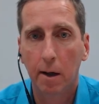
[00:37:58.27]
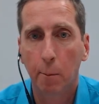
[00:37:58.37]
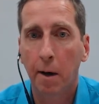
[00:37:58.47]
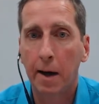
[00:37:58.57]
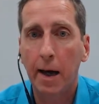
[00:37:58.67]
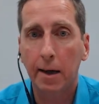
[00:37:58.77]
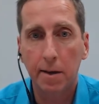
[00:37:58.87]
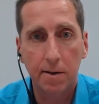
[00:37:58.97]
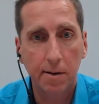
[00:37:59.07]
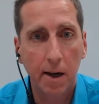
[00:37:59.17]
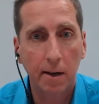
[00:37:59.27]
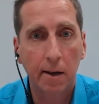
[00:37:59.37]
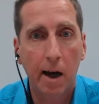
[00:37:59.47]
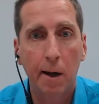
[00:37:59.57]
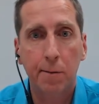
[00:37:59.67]
but I can say that
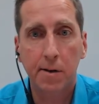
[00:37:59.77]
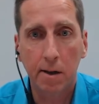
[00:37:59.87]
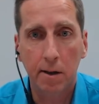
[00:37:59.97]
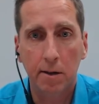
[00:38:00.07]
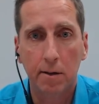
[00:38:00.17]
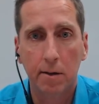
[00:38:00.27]
I've seen it.